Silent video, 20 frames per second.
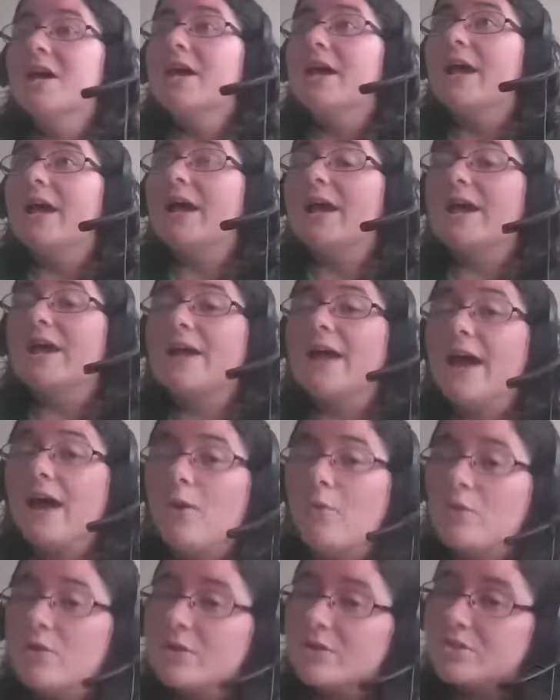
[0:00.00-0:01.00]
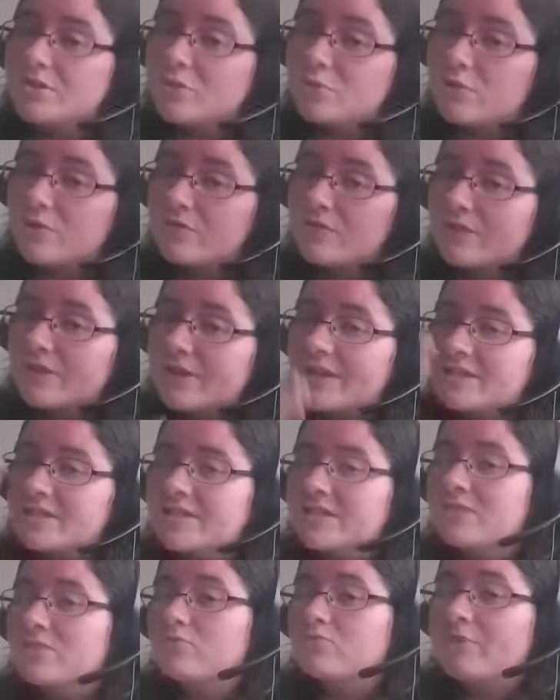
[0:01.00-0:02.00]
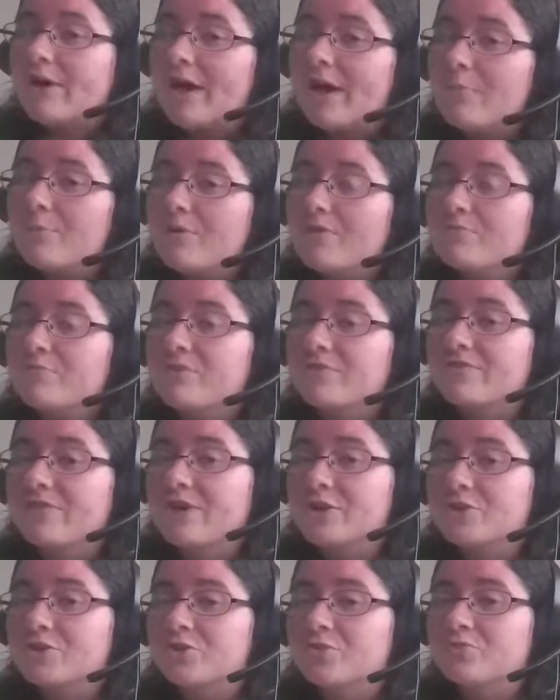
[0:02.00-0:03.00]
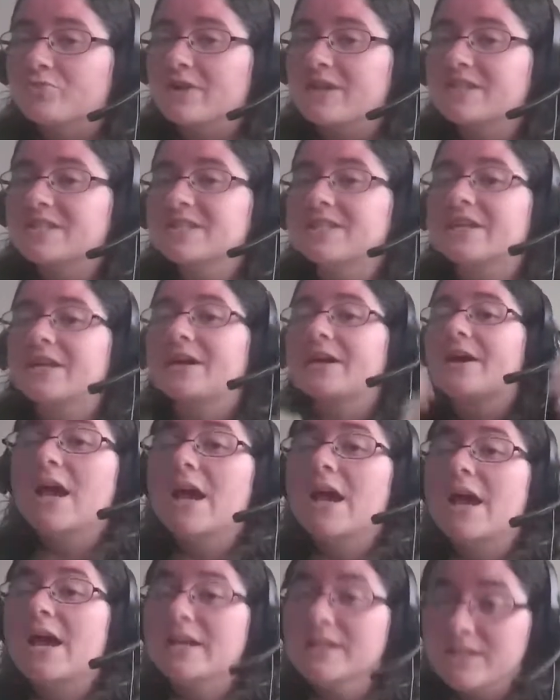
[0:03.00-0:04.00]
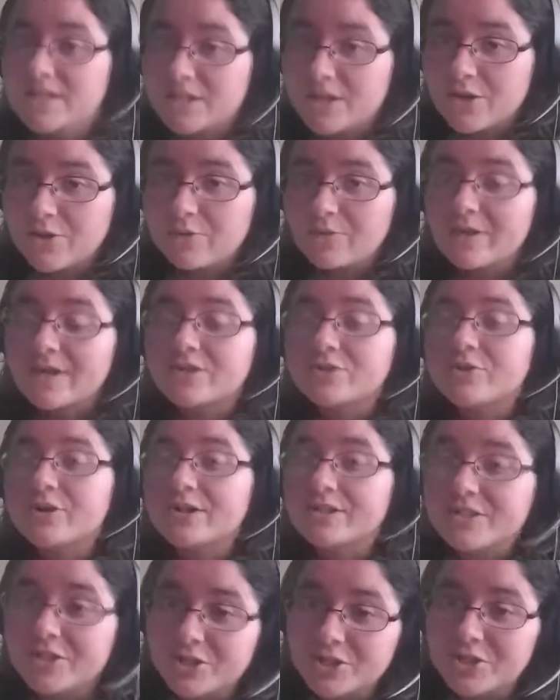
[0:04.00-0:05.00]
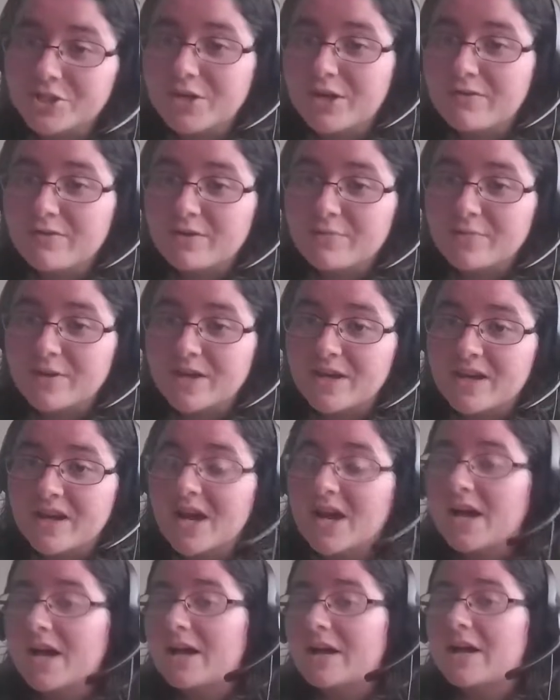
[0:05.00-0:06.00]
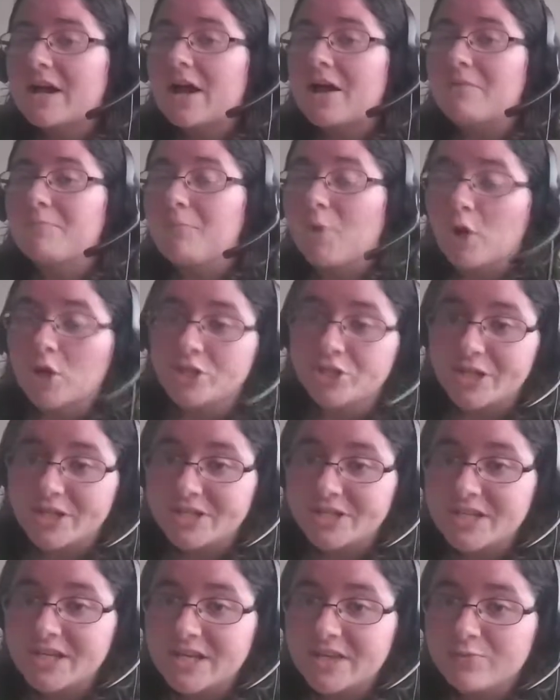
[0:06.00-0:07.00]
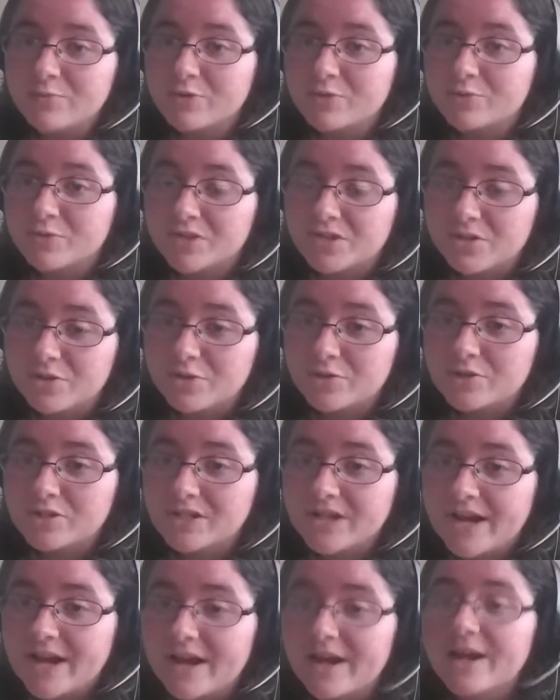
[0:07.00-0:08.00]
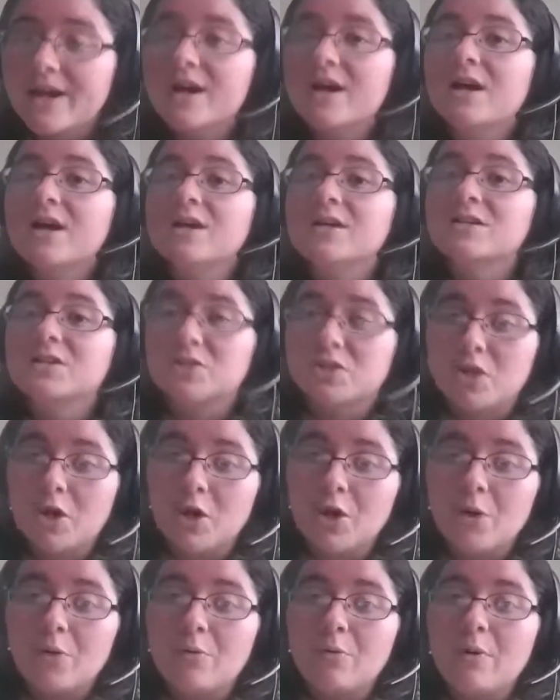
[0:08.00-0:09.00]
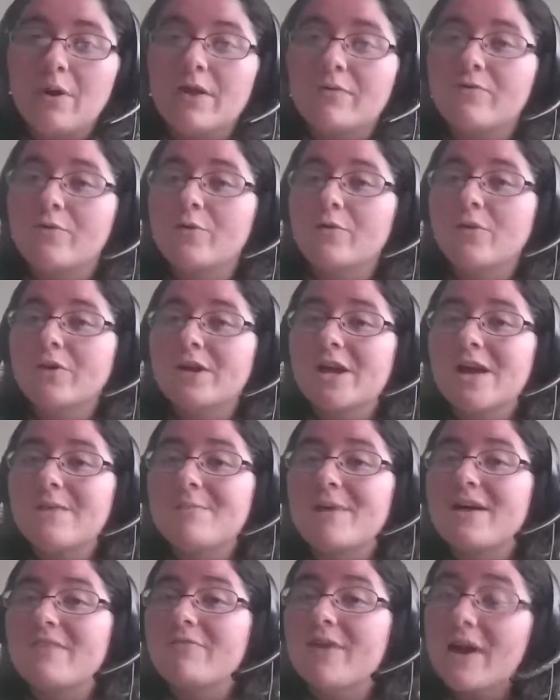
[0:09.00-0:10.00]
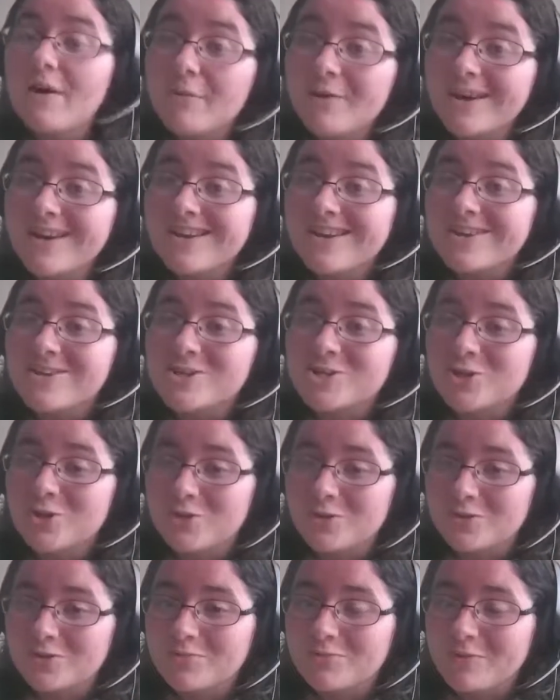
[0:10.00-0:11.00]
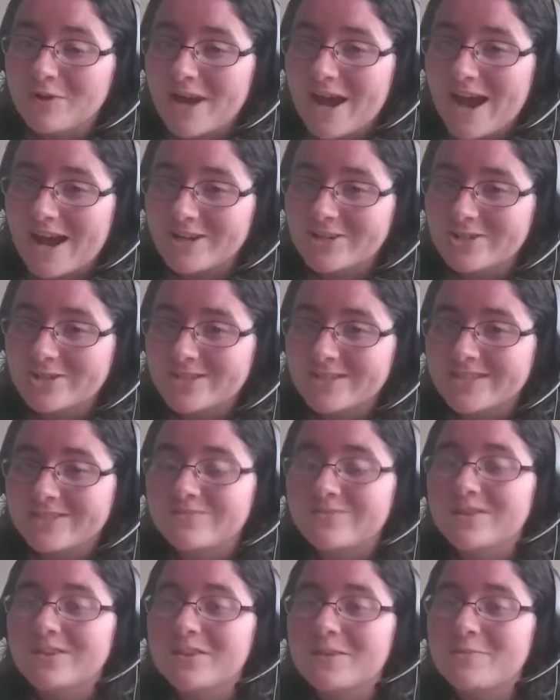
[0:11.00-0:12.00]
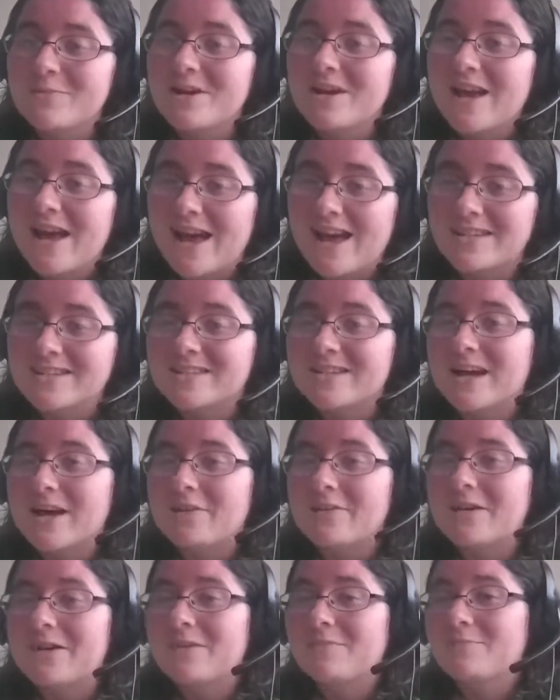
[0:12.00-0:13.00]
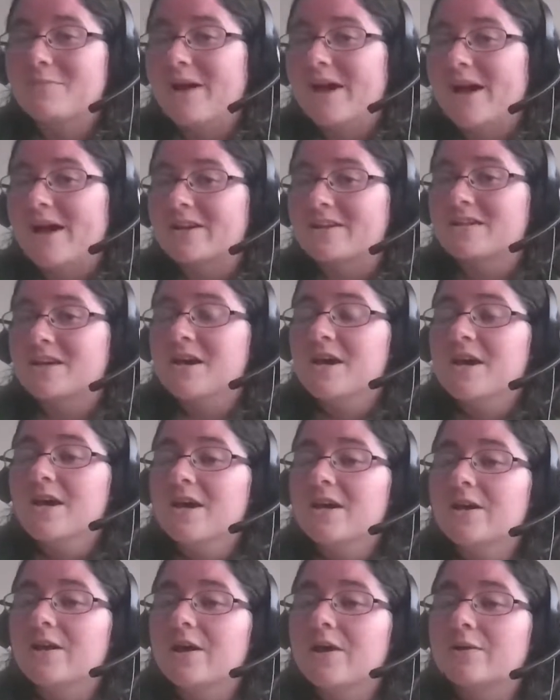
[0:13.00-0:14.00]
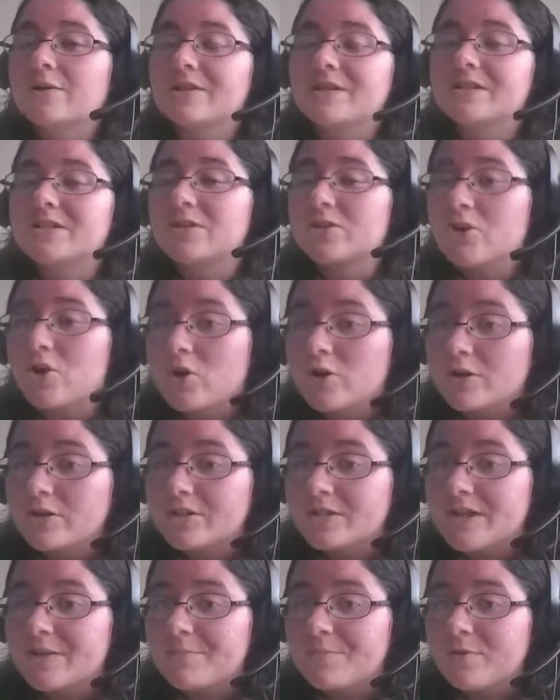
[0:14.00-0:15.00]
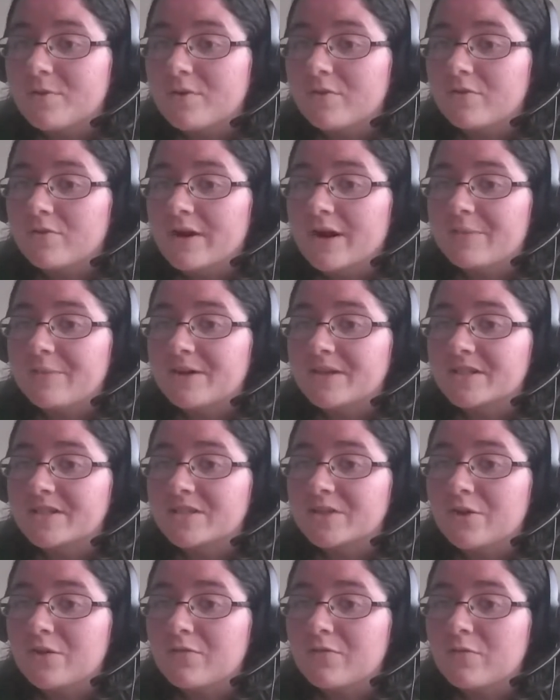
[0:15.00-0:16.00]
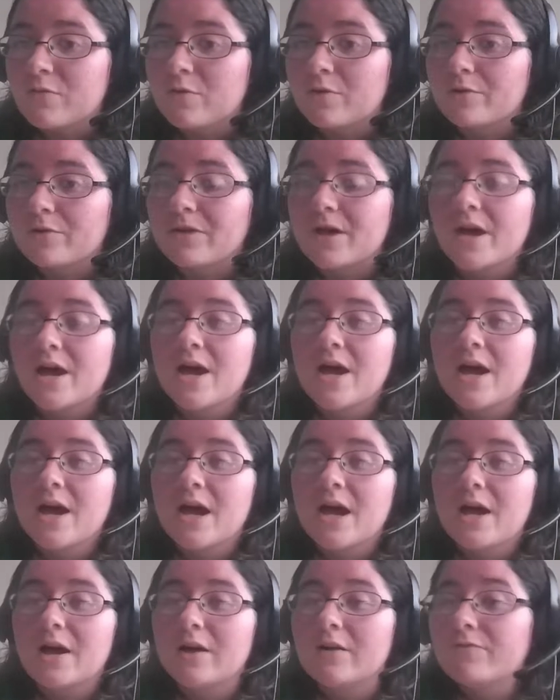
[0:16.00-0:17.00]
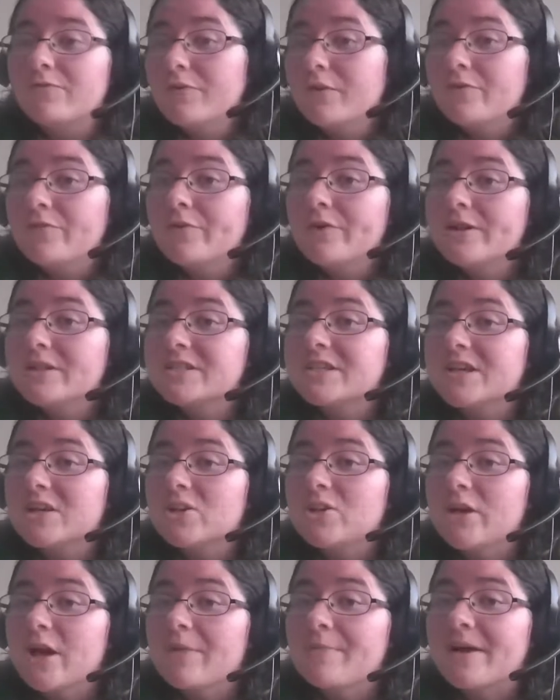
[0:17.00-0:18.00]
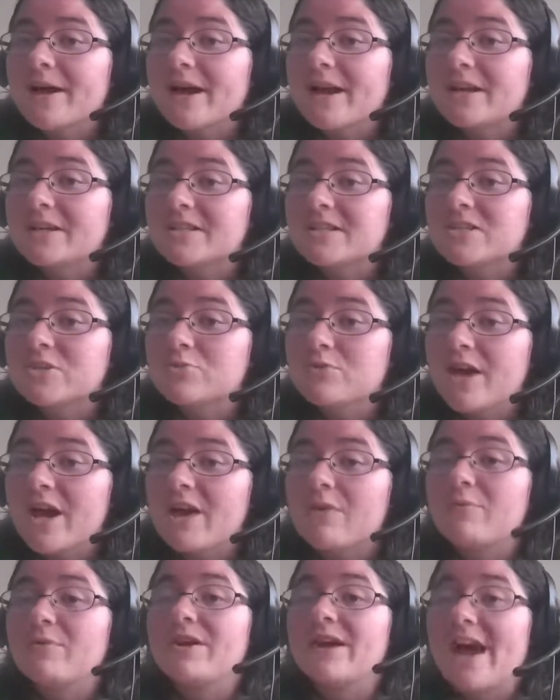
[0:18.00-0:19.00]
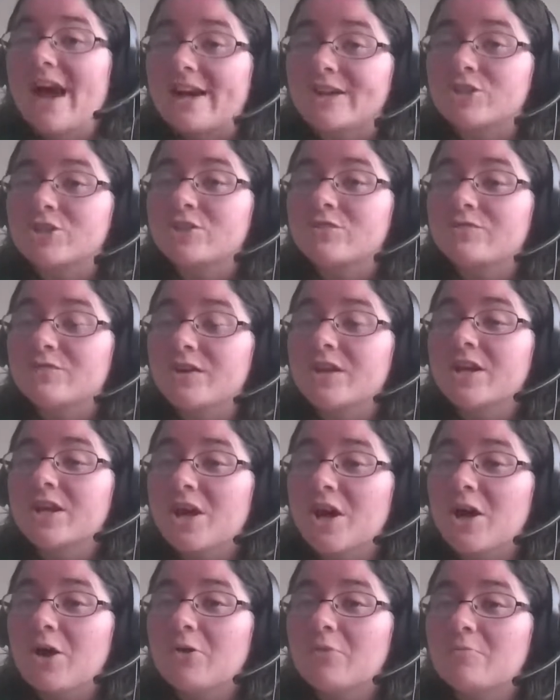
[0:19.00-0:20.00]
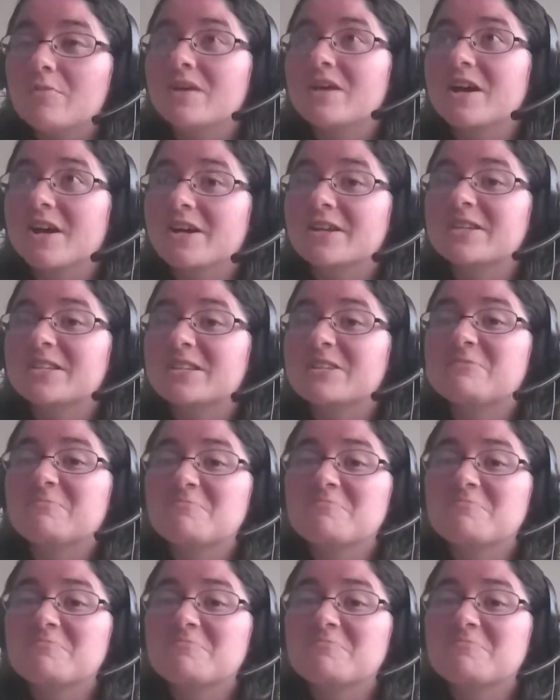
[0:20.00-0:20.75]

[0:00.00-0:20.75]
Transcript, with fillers: and how it all sort of relates to the realm of professional wrestling. And so they transitioned over to Peacock on March 18th, which was Thursday. So if you're looking at my very initial reactions of the limited ads and how they impact, you know, at least the current day programming and so forth, uh, feel free to take a look at my NXT UK reaction video because